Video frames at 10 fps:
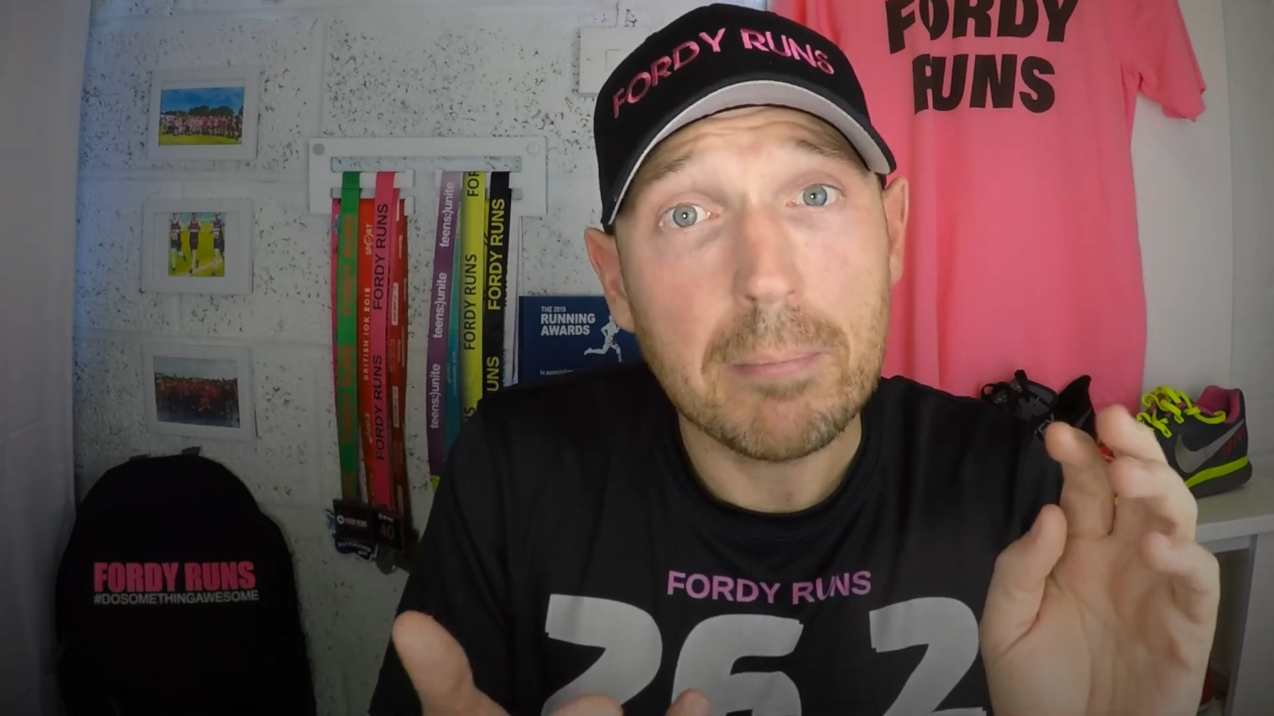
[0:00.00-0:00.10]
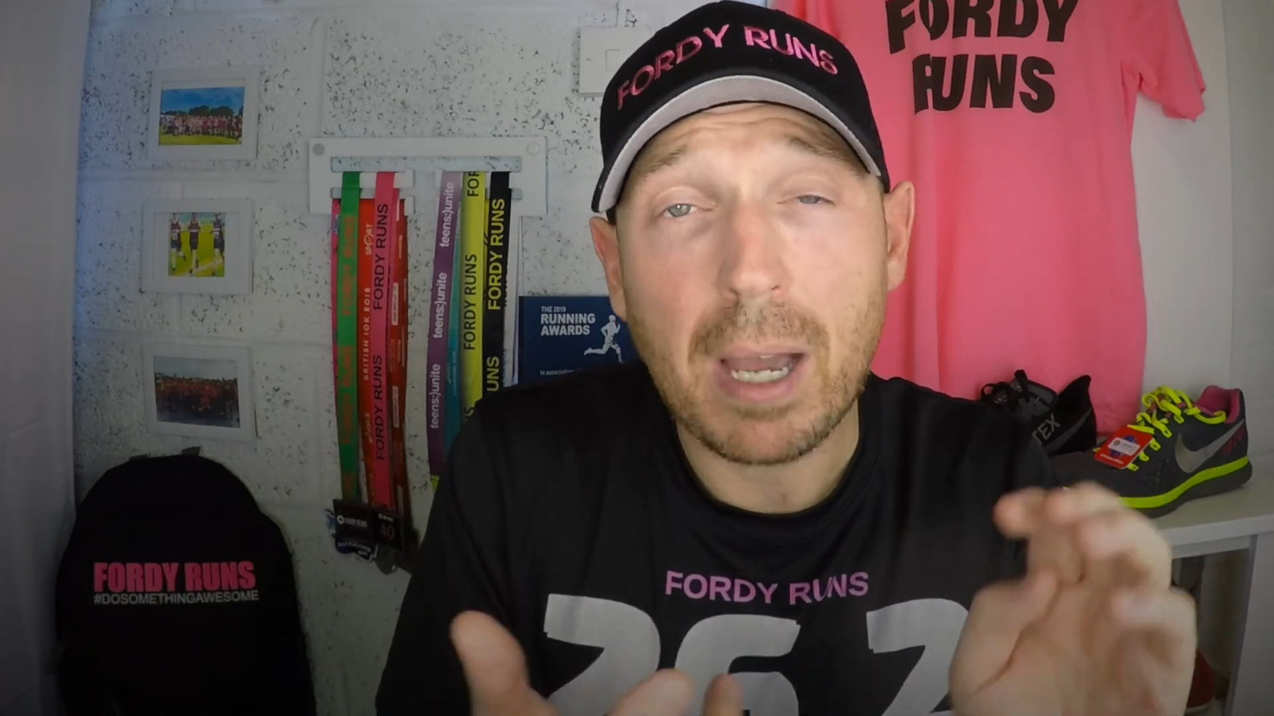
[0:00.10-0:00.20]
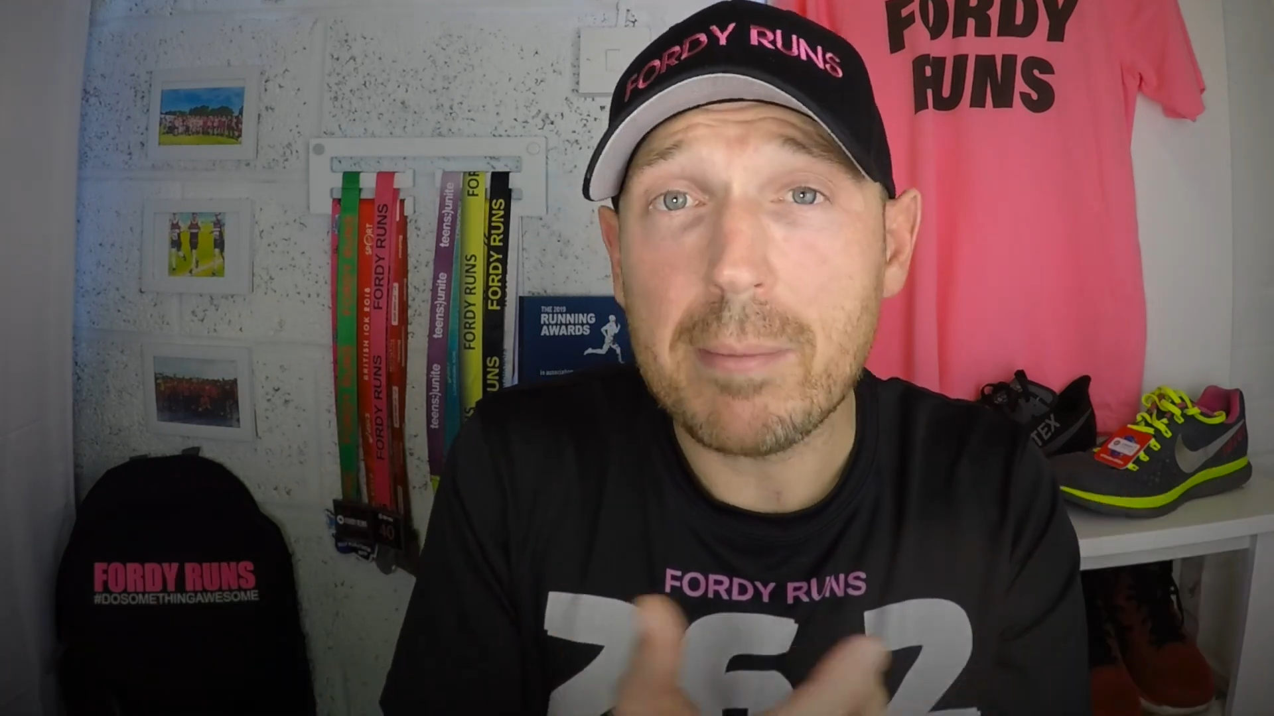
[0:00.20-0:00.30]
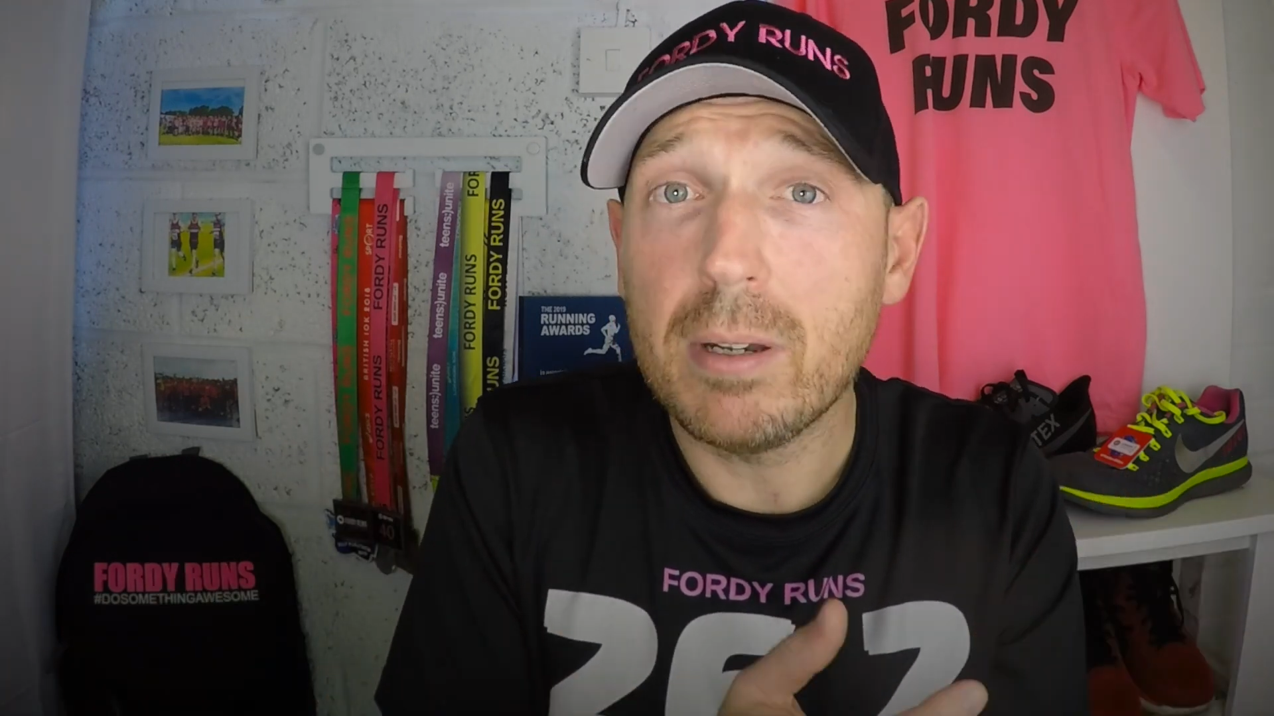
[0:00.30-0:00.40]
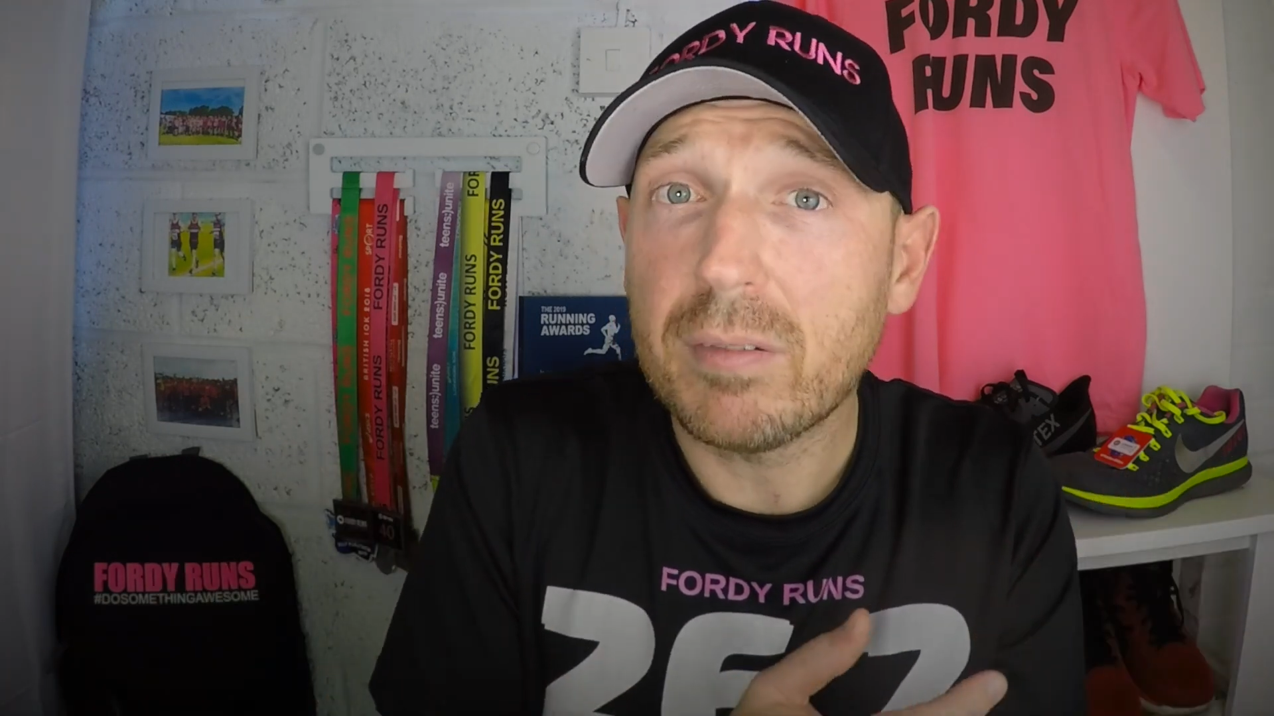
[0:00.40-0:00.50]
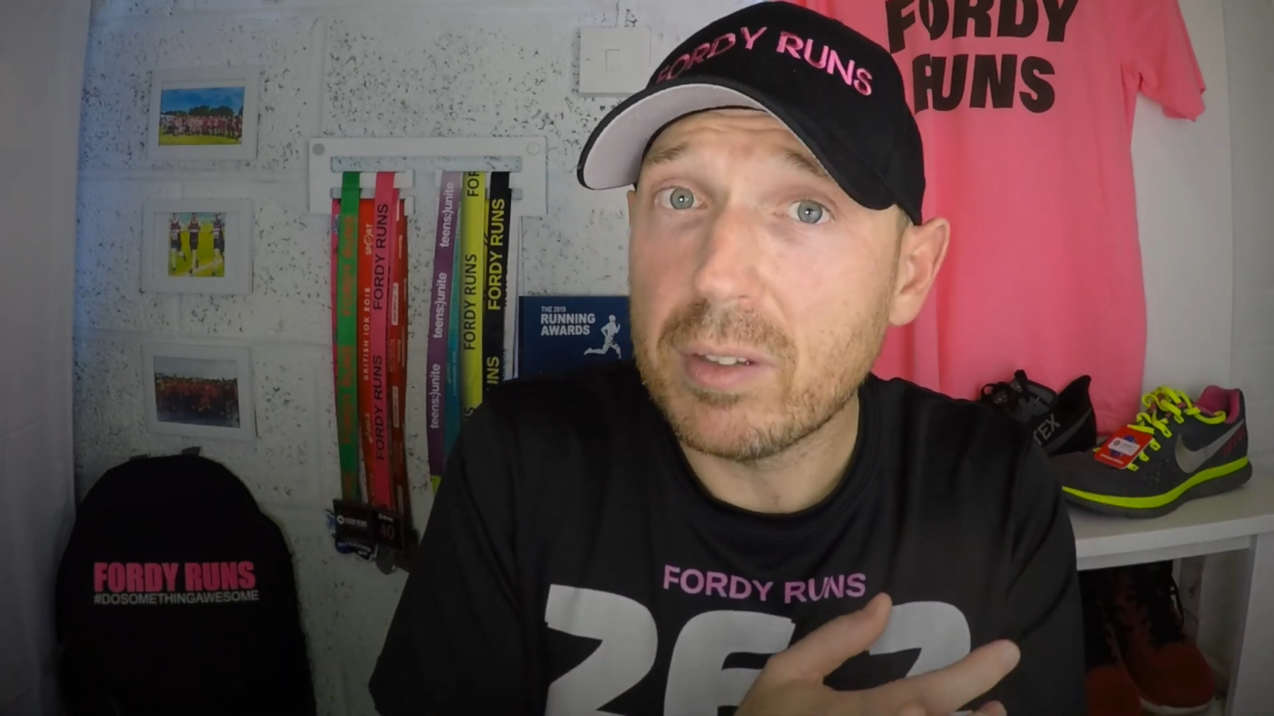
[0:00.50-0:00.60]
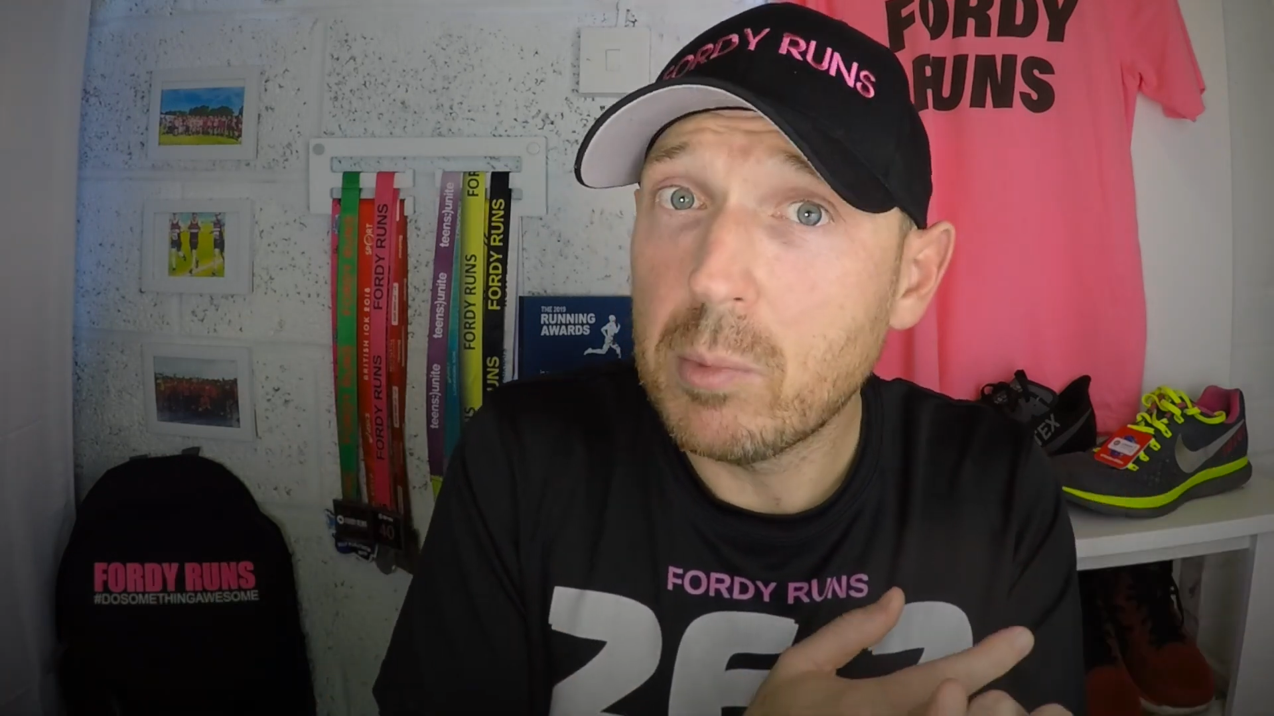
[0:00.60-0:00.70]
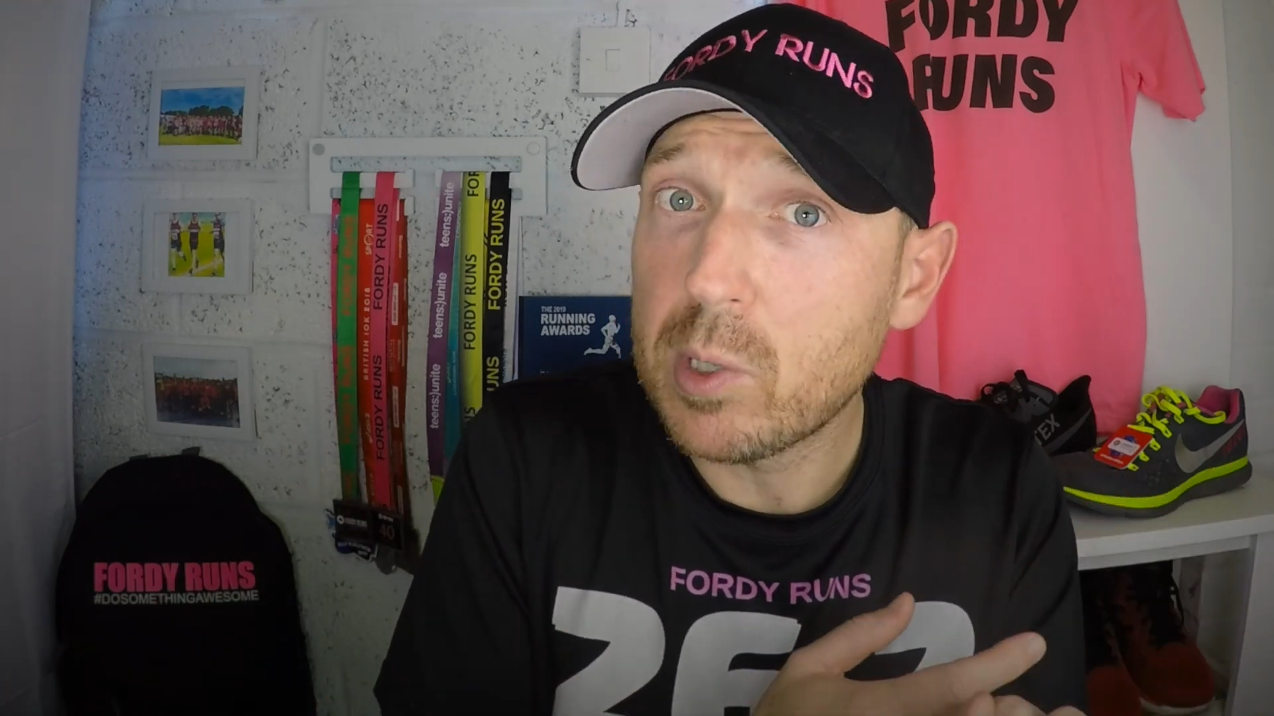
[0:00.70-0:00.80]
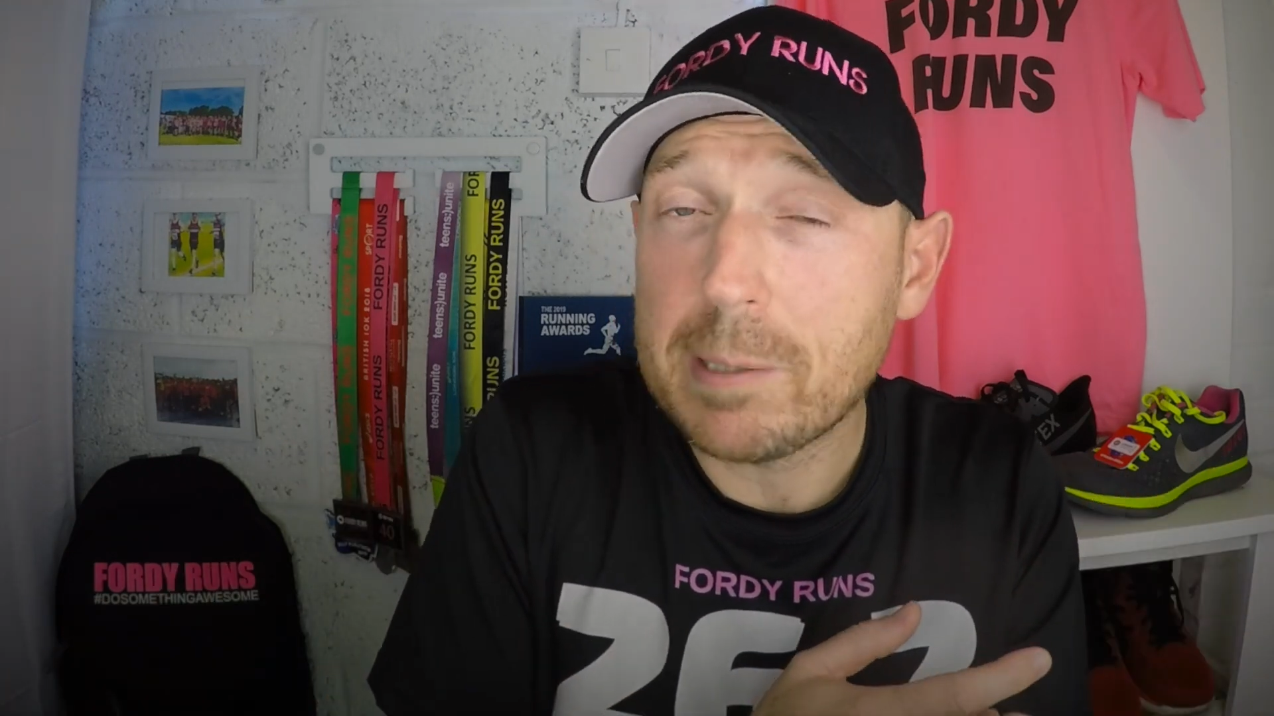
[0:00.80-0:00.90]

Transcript: Maybe look for the more